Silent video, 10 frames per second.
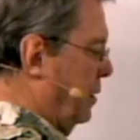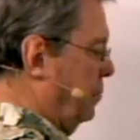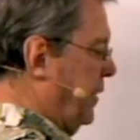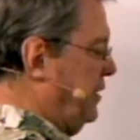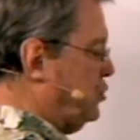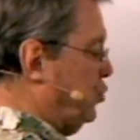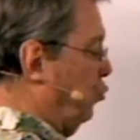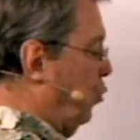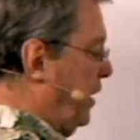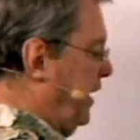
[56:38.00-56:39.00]
means to
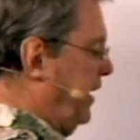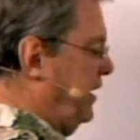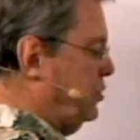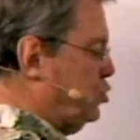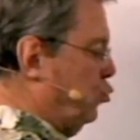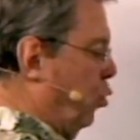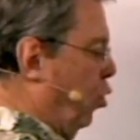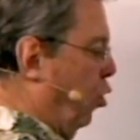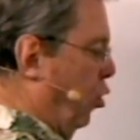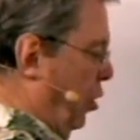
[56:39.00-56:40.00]
wage
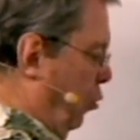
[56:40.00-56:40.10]
war